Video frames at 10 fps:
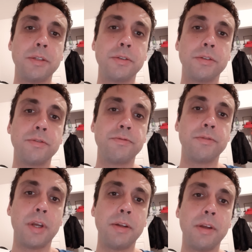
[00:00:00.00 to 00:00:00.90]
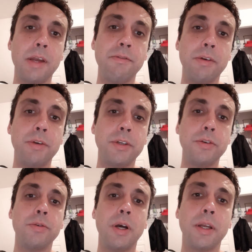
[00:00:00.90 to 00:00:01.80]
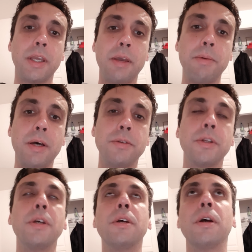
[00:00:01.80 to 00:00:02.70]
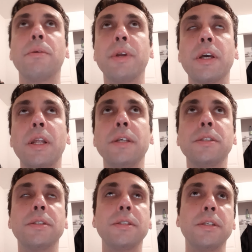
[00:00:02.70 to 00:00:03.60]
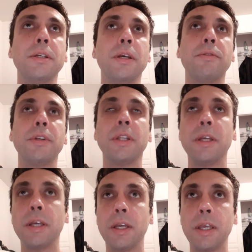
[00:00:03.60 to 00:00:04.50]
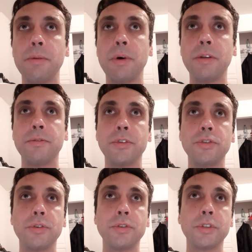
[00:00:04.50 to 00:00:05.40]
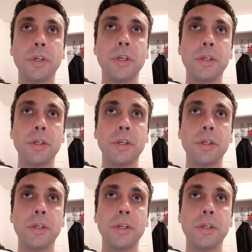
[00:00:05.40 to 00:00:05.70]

So it's I, I very new. I came out, recognized the city, everything. I came out of the church.